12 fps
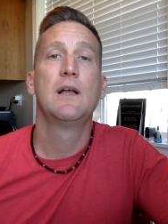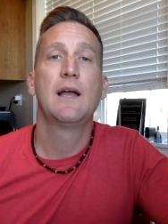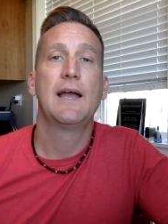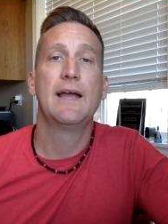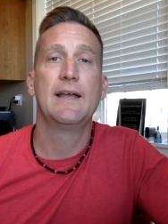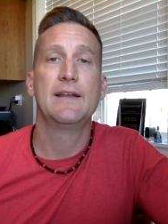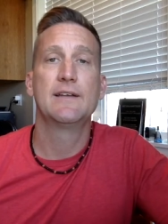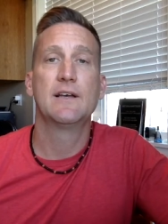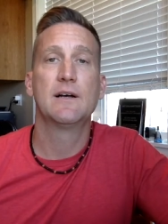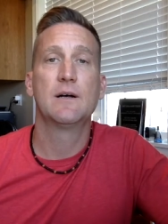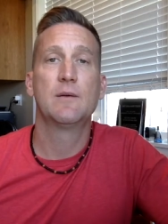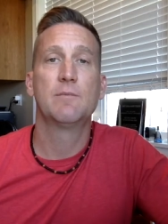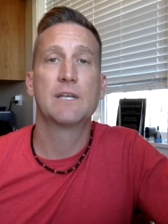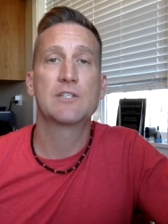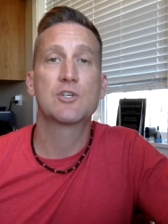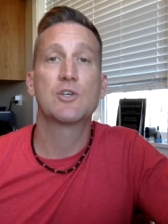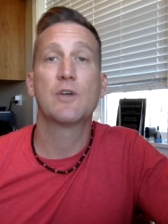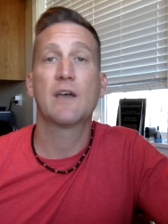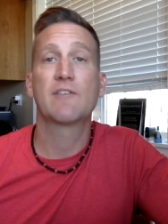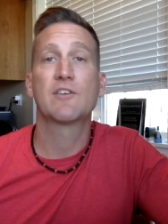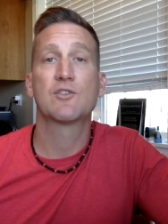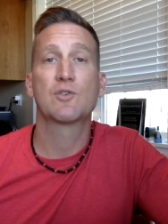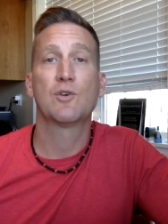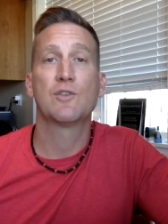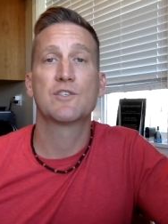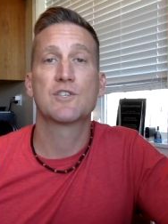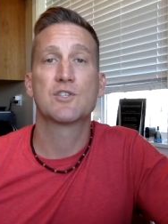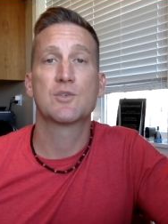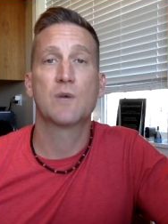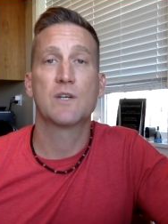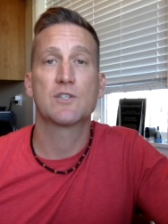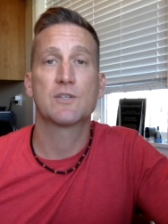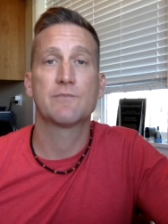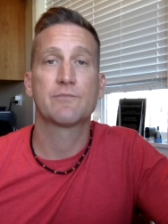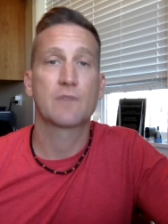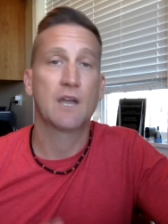and make sure you have control of the situation.